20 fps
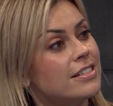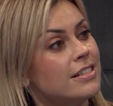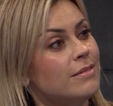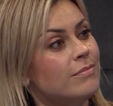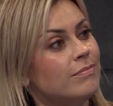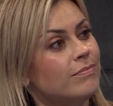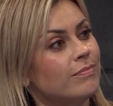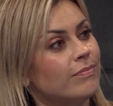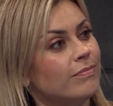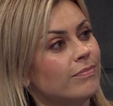Tim?
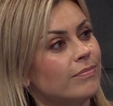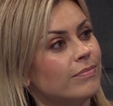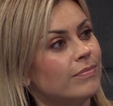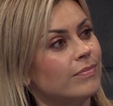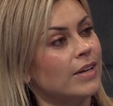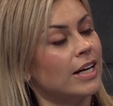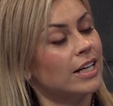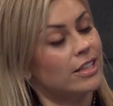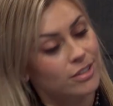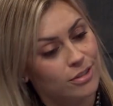
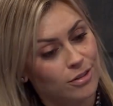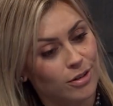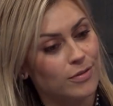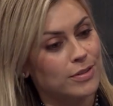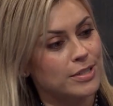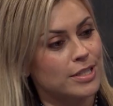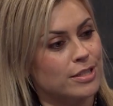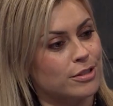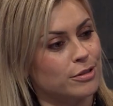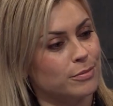Like, you're
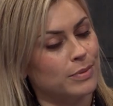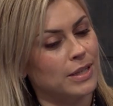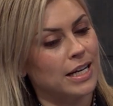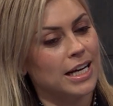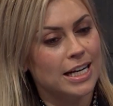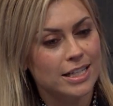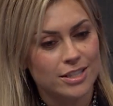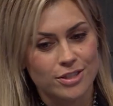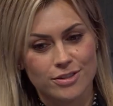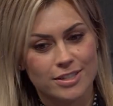obviously still
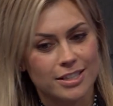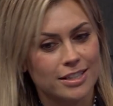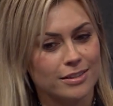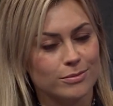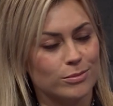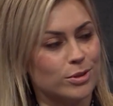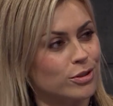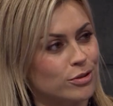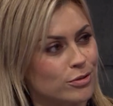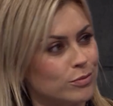playing. New
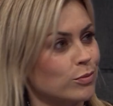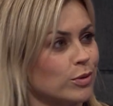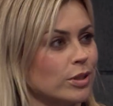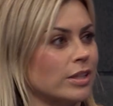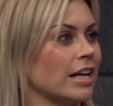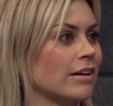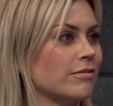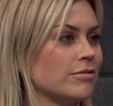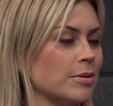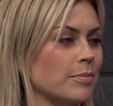Zealand would
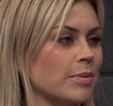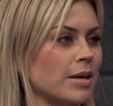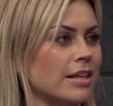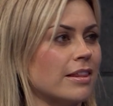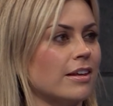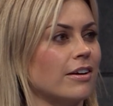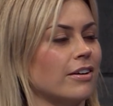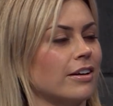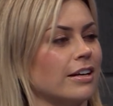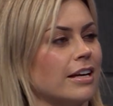love to be
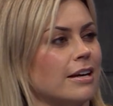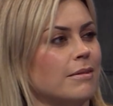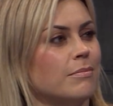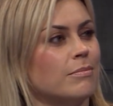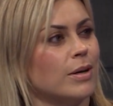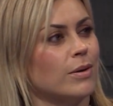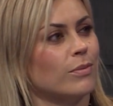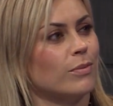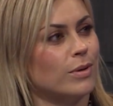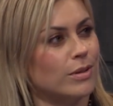there again,
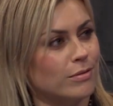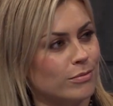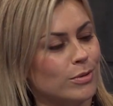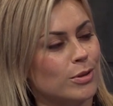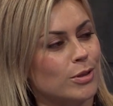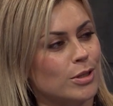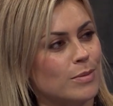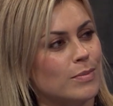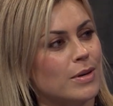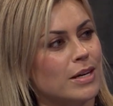but
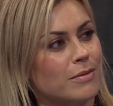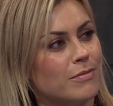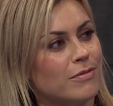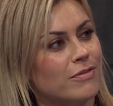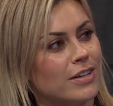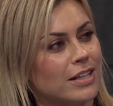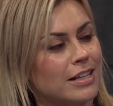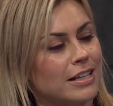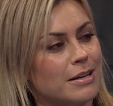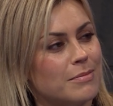will you be
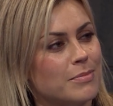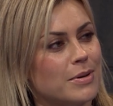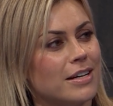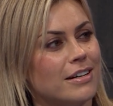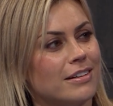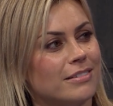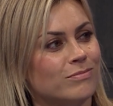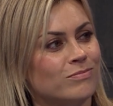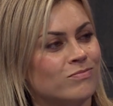feeling a bit